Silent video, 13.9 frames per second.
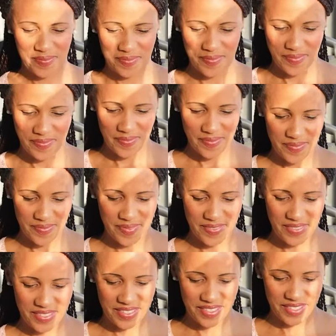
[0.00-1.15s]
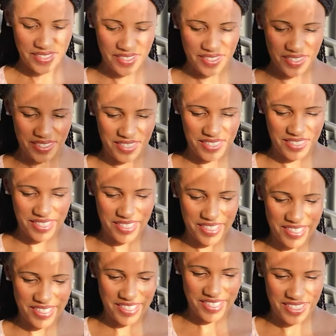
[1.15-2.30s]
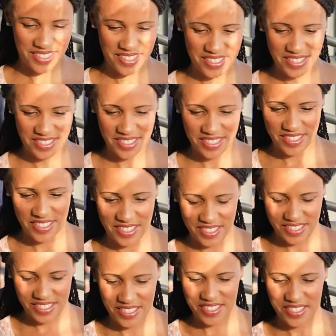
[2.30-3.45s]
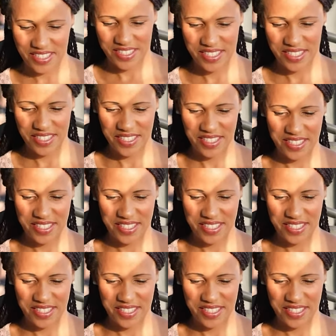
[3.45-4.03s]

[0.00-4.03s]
on the highest demand days of the year. Right now, those